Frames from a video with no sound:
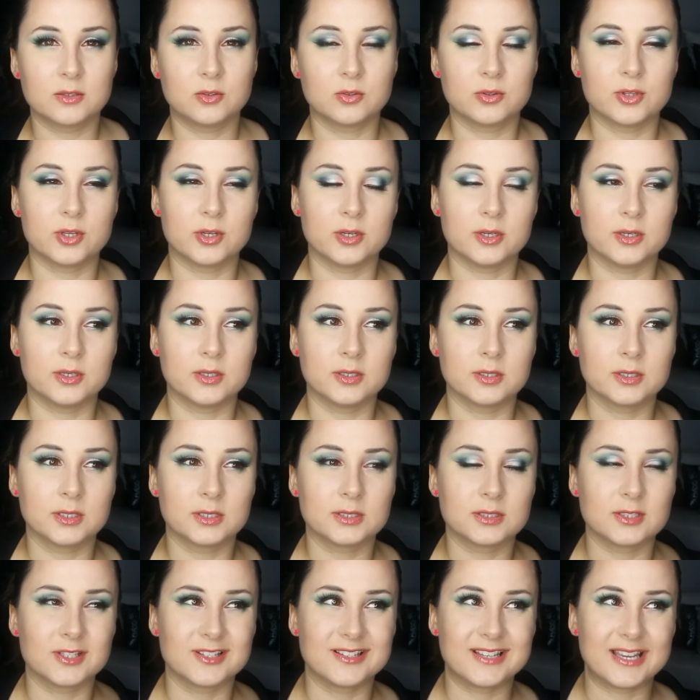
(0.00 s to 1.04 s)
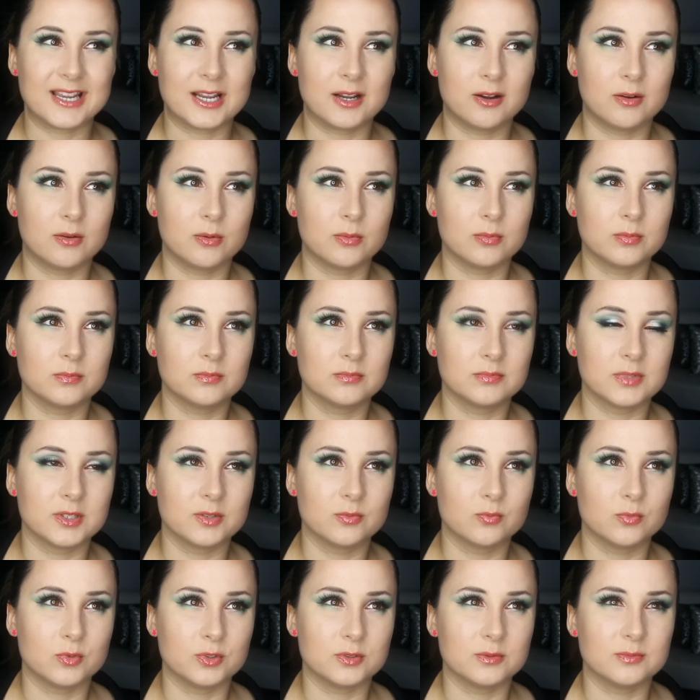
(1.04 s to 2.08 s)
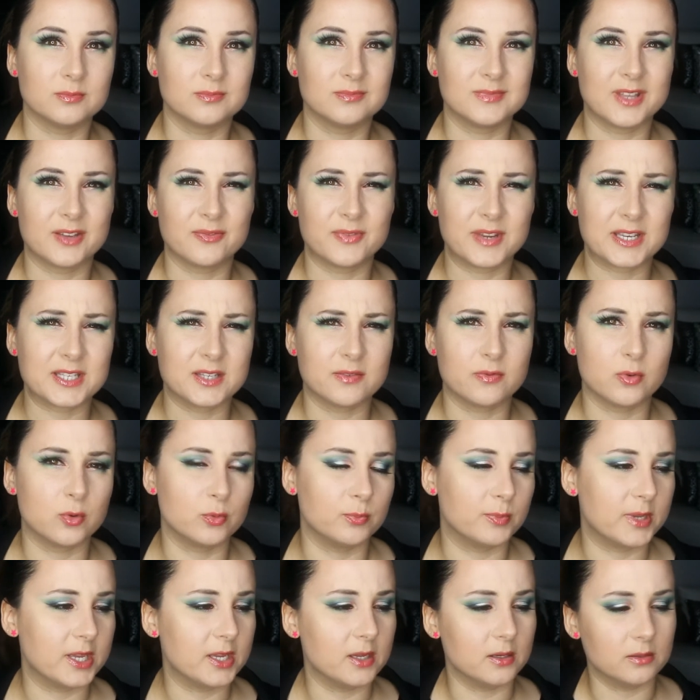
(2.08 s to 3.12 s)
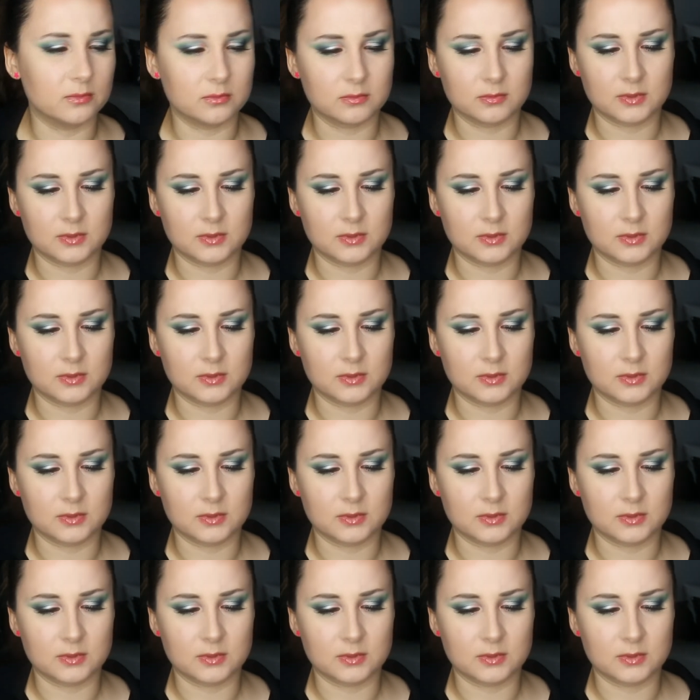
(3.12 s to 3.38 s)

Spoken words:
although I don't know how effective it would be